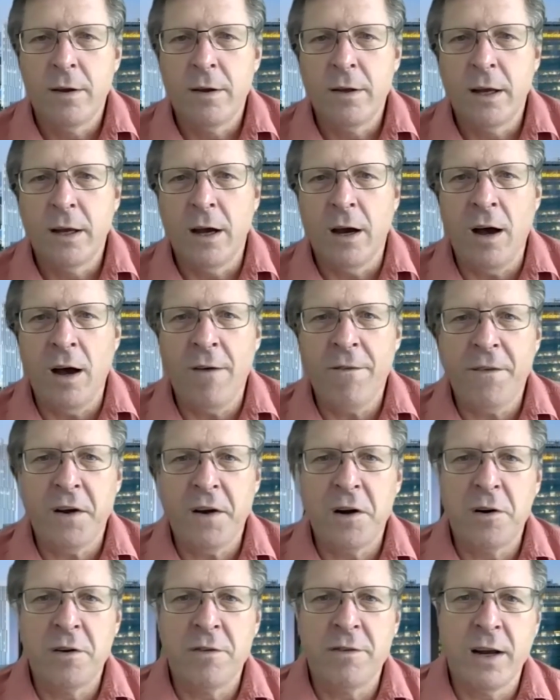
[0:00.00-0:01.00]
they
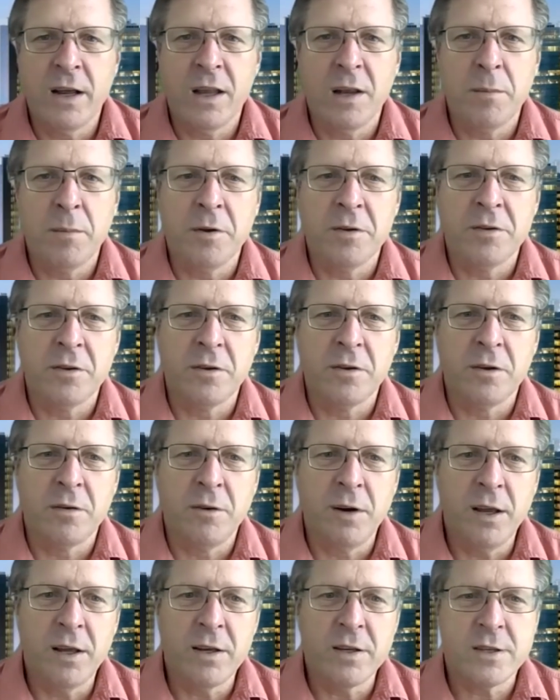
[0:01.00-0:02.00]
often are available to the
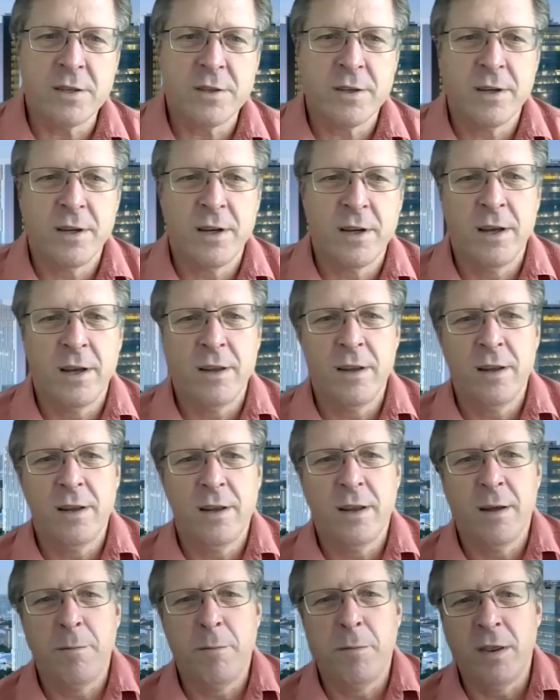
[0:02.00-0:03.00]
rich and
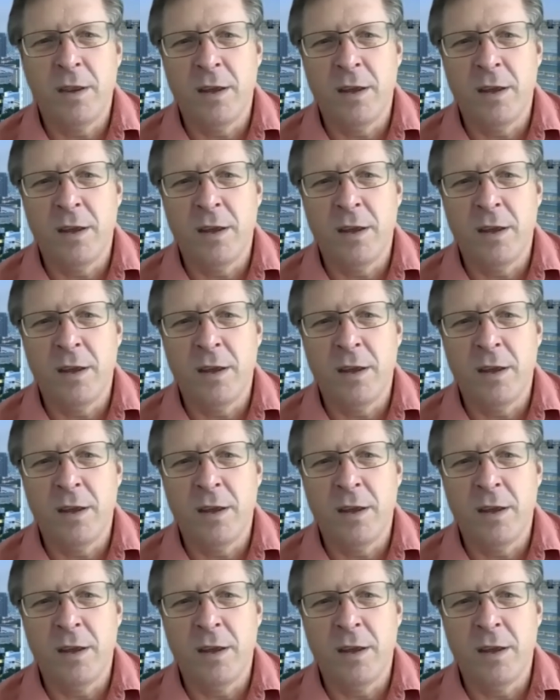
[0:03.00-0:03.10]
then the,